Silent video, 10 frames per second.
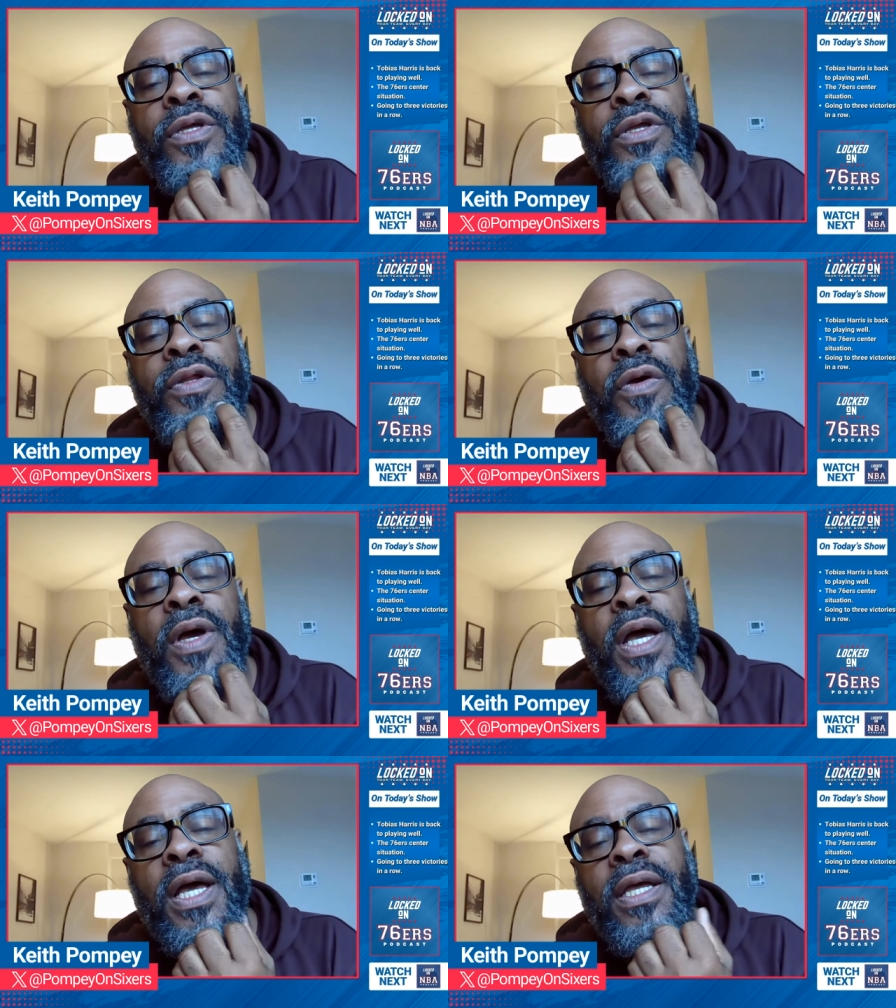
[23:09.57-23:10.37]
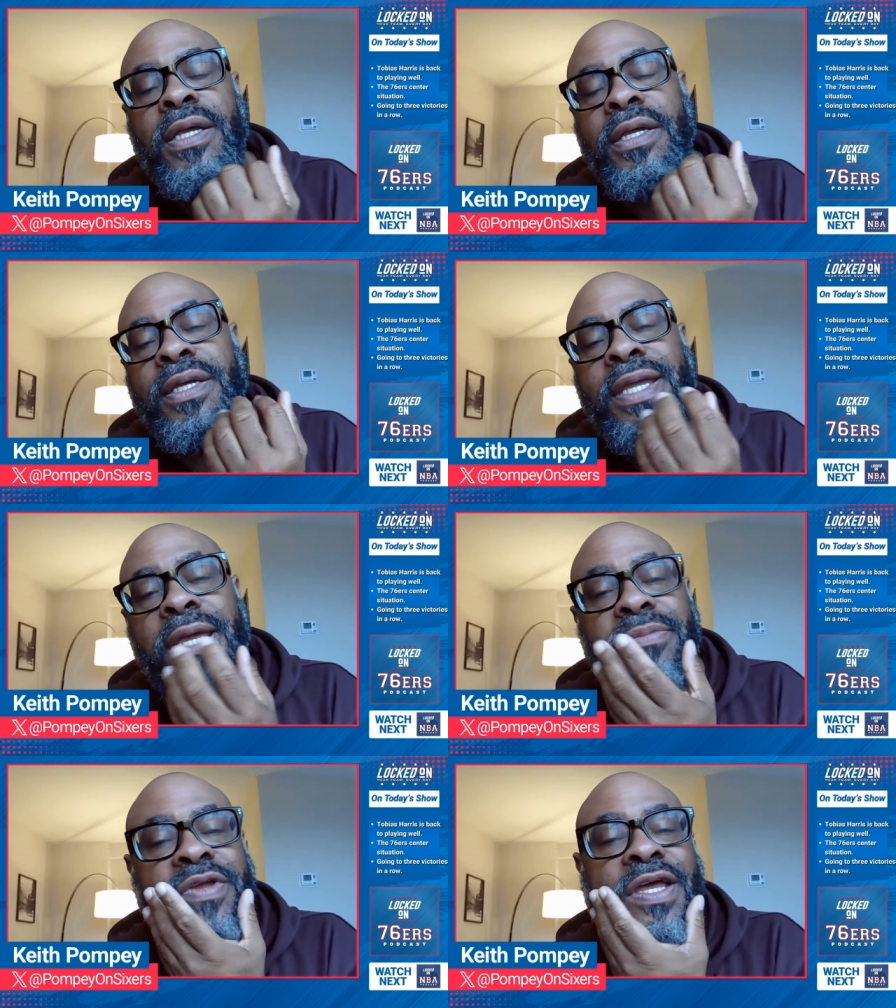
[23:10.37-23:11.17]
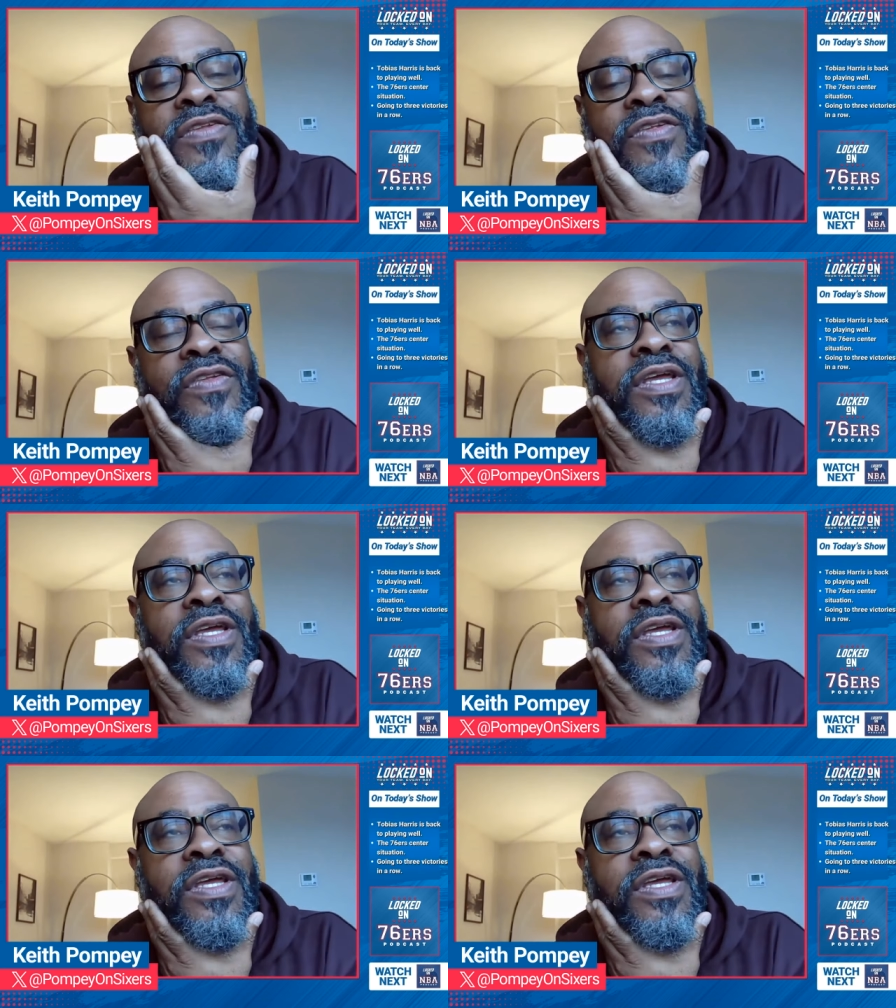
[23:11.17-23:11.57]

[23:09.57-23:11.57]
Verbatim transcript: you know, Cam Johnson's a